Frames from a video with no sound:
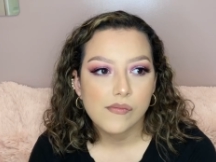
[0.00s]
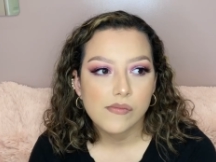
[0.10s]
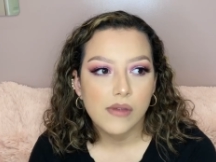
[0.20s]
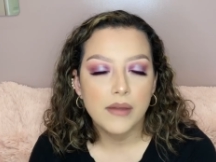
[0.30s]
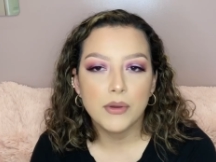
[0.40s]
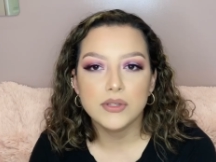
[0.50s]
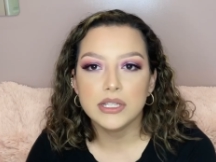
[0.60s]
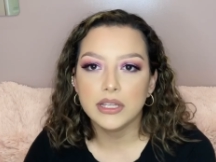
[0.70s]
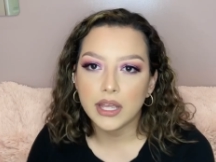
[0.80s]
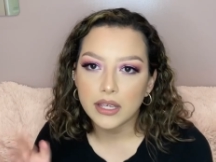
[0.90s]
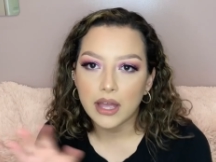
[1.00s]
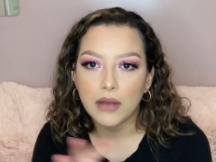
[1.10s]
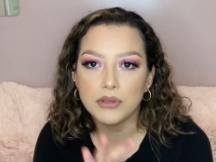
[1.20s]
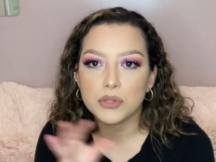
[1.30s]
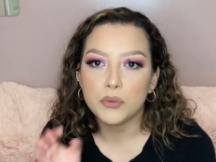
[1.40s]
and mostly like
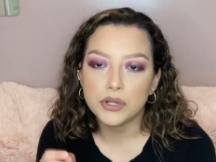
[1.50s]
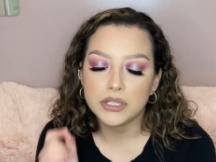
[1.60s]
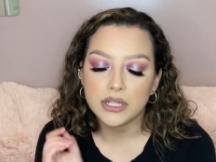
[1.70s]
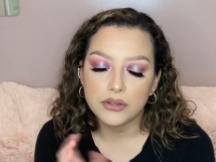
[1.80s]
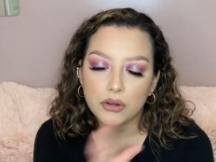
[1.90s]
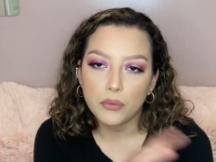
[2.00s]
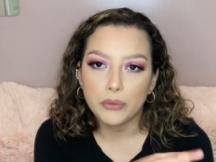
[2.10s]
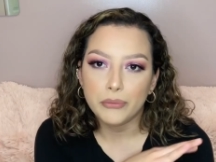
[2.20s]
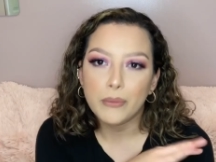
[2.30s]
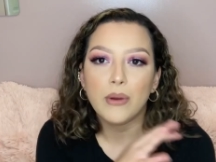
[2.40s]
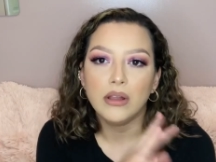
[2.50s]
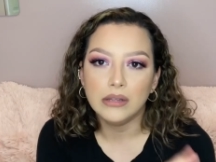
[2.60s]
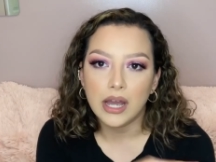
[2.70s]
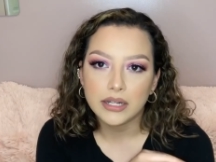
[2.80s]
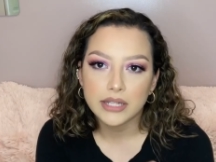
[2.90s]
how was quarantine, you know, when we were on
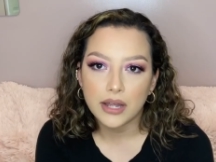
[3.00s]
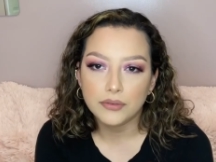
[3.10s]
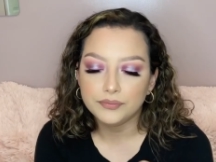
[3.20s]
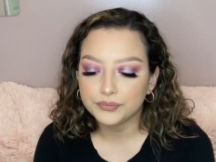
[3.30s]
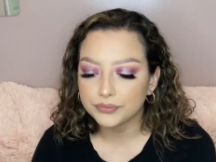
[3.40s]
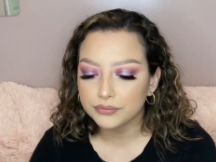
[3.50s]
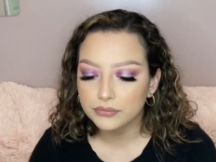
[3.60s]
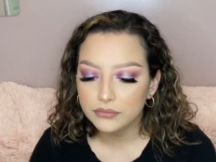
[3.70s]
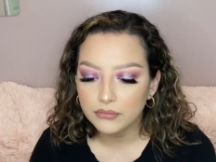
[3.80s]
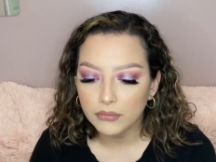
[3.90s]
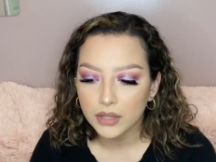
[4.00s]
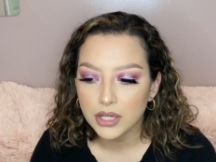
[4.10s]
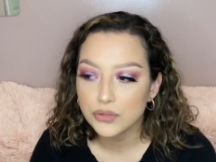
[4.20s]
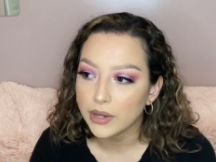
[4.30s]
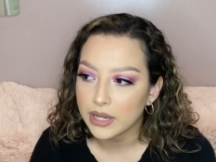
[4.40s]
lockdown?
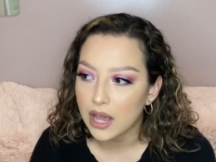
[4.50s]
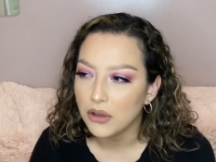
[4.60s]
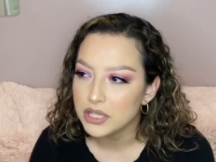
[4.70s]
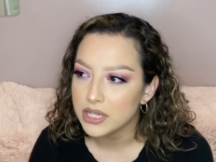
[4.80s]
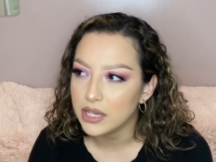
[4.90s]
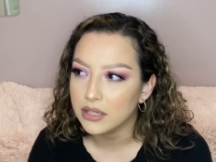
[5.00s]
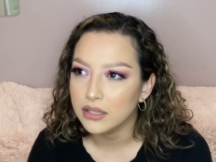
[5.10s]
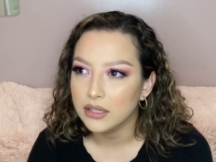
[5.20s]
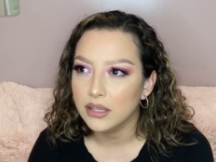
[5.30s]
Because right now it's like,